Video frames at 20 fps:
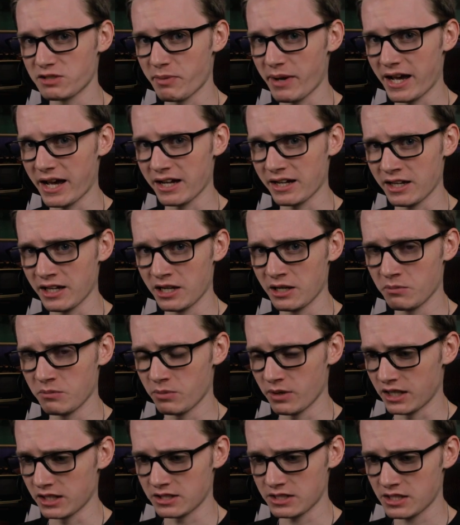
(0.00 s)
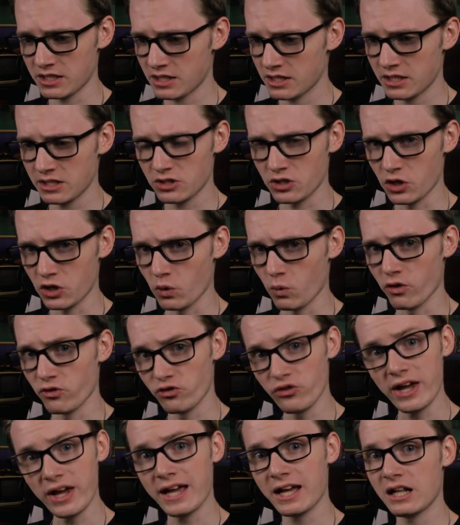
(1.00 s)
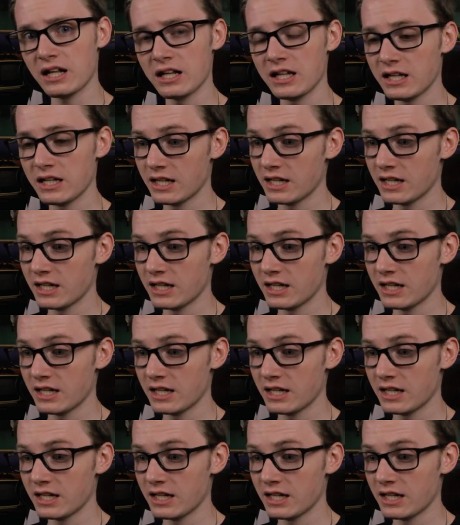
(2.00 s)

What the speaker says: back in, but to no avail,